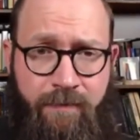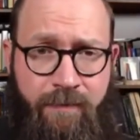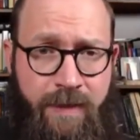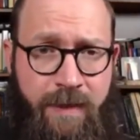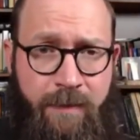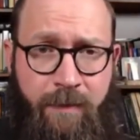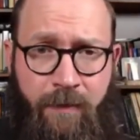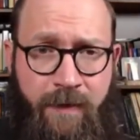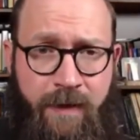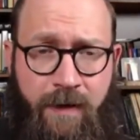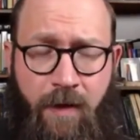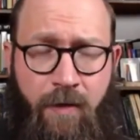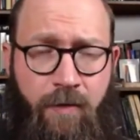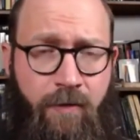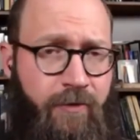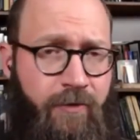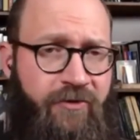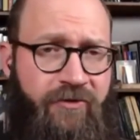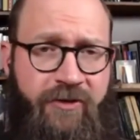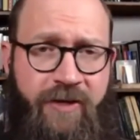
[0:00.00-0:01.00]
people think, oh,
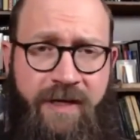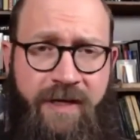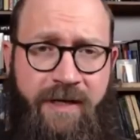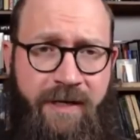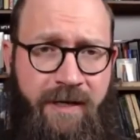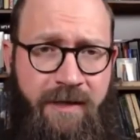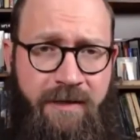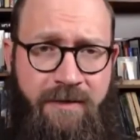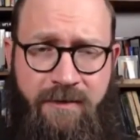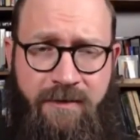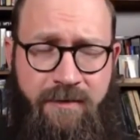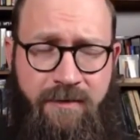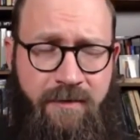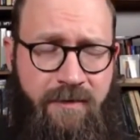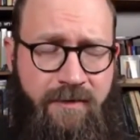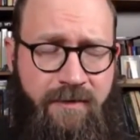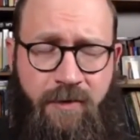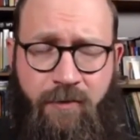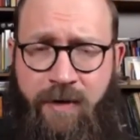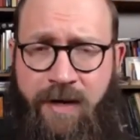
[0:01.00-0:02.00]
Christianity is just
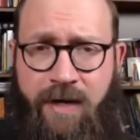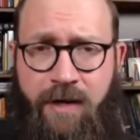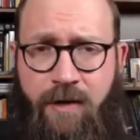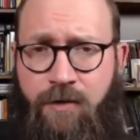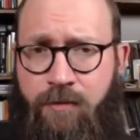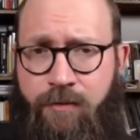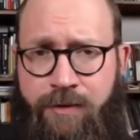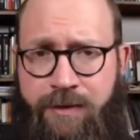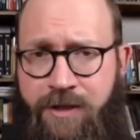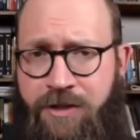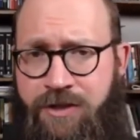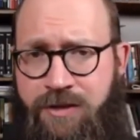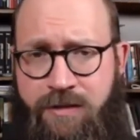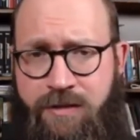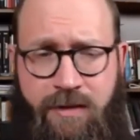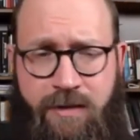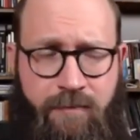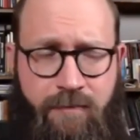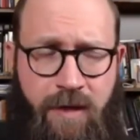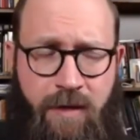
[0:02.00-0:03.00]
this tyrannical religion
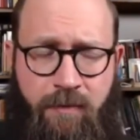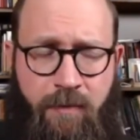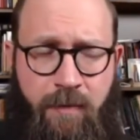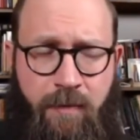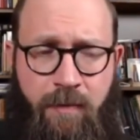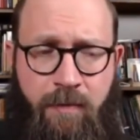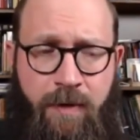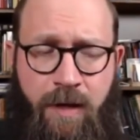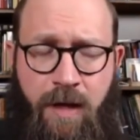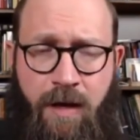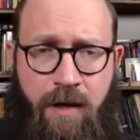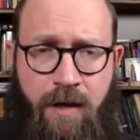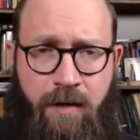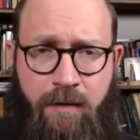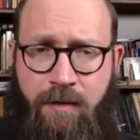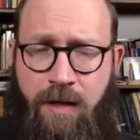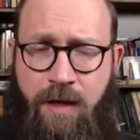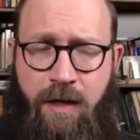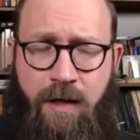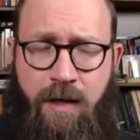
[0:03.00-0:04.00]
that blah, blah, blah,
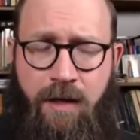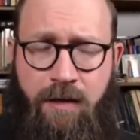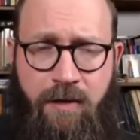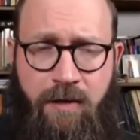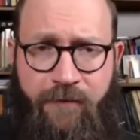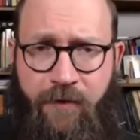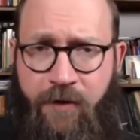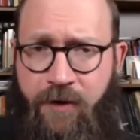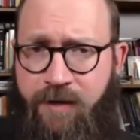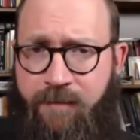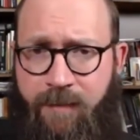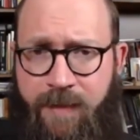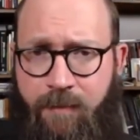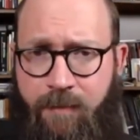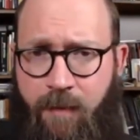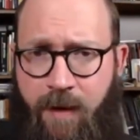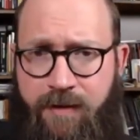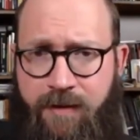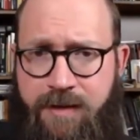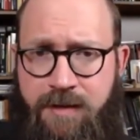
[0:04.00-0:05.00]
blah, converted
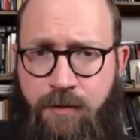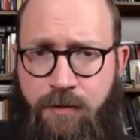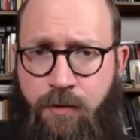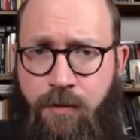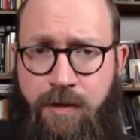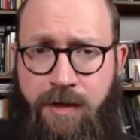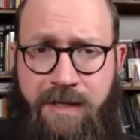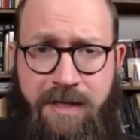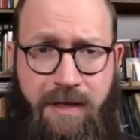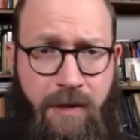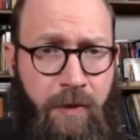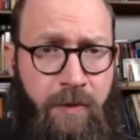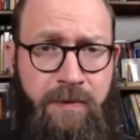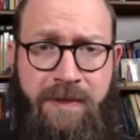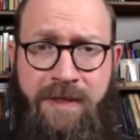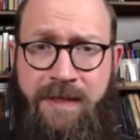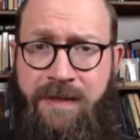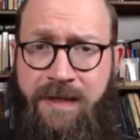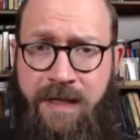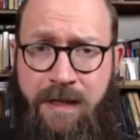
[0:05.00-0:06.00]
people by the sword. It's
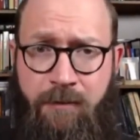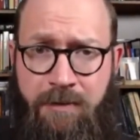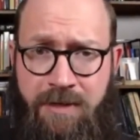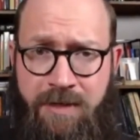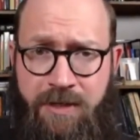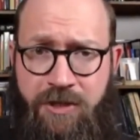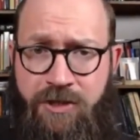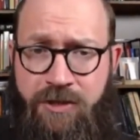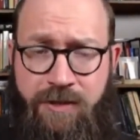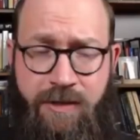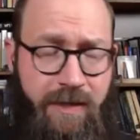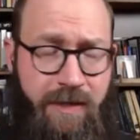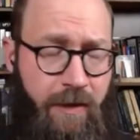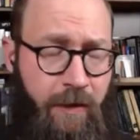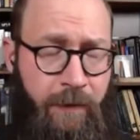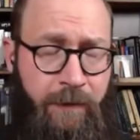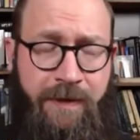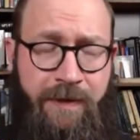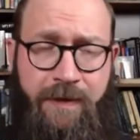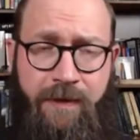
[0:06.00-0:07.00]
only the Inquisition. It's
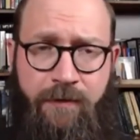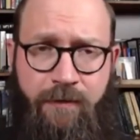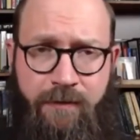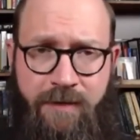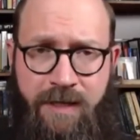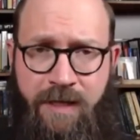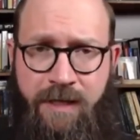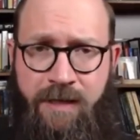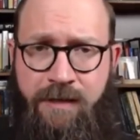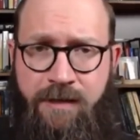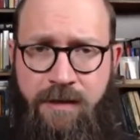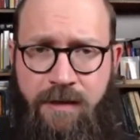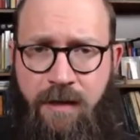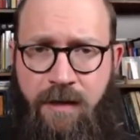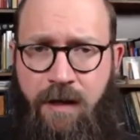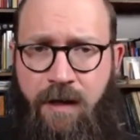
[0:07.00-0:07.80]
only the Crusades.